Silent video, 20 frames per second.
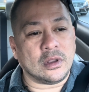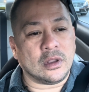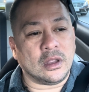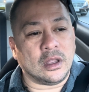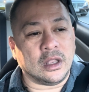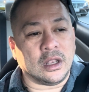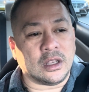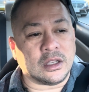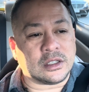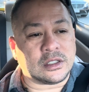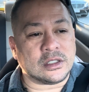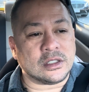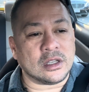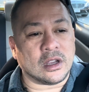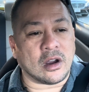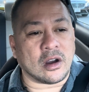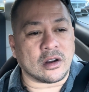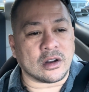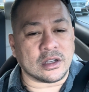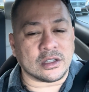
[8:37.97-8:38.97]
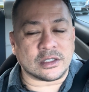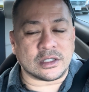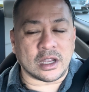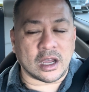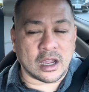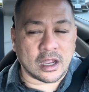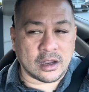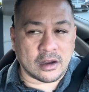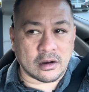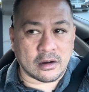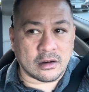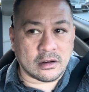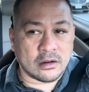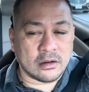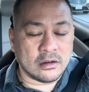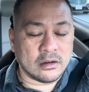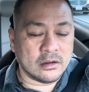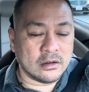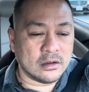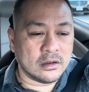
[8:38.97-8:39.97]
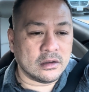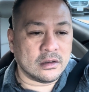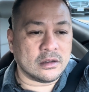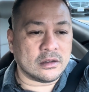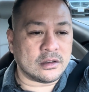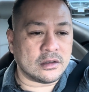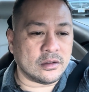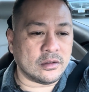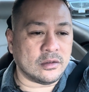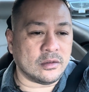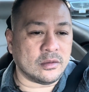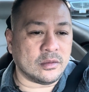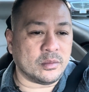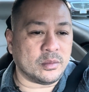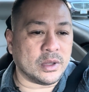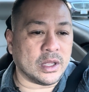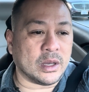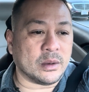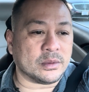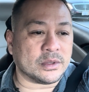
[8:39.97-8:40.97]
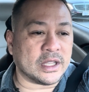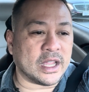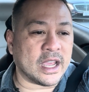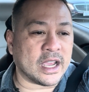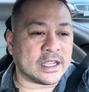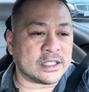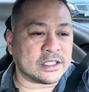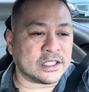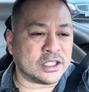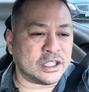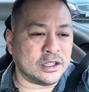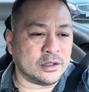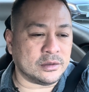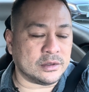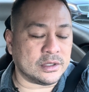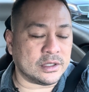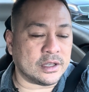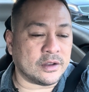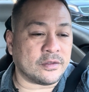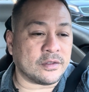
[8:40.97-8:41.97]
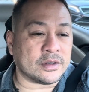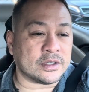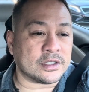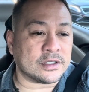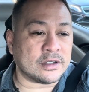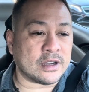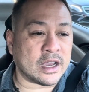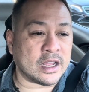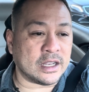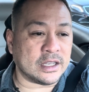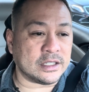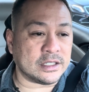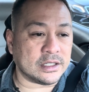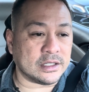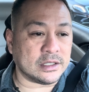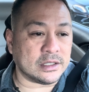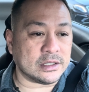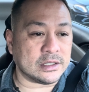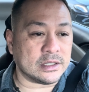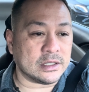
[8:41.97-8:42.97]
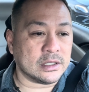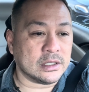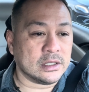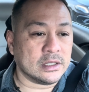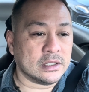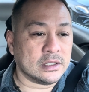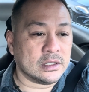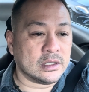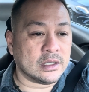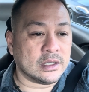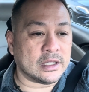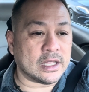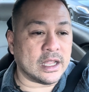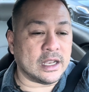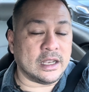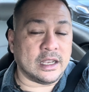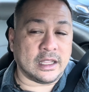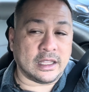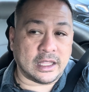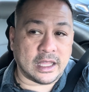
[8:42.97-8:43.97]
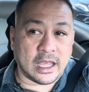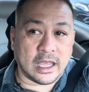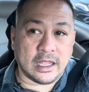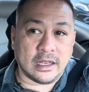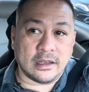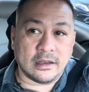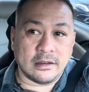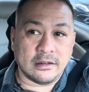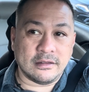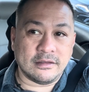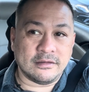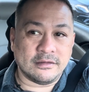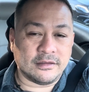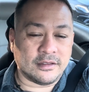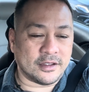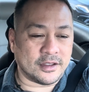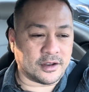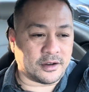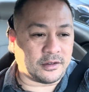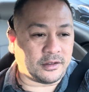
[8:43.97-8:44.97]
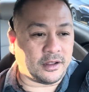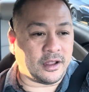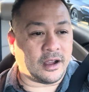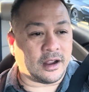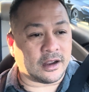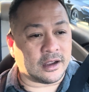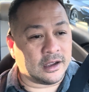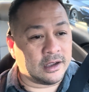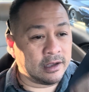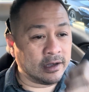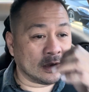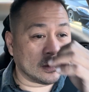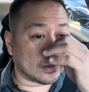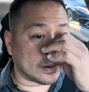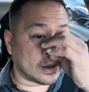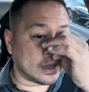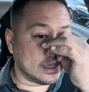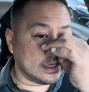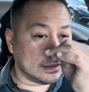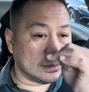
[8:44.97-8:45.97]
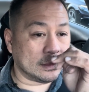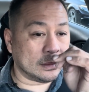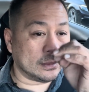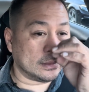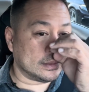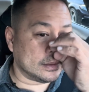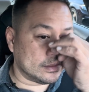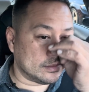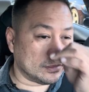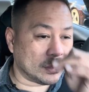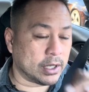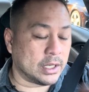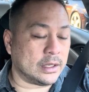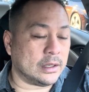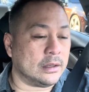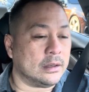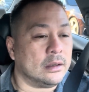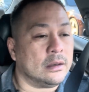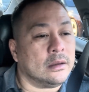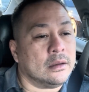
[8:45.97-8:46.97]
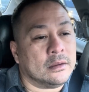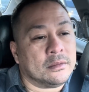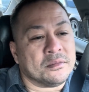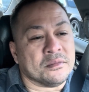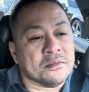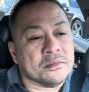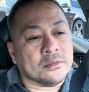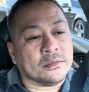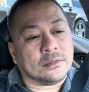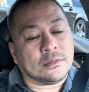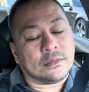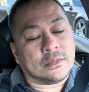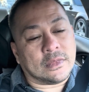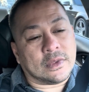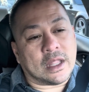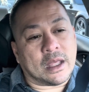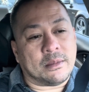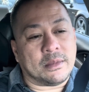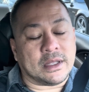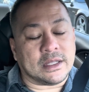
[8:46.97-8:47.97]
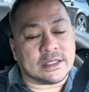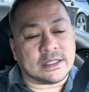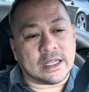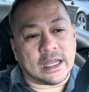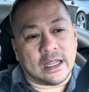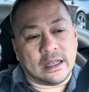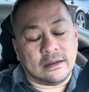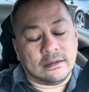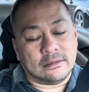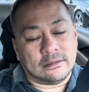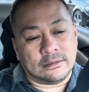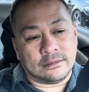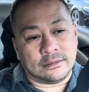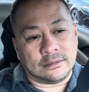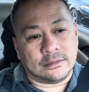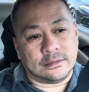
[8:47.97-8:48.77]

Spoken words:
it is our desire to be able to execute different strategies that negate their luck, right? But that being said, I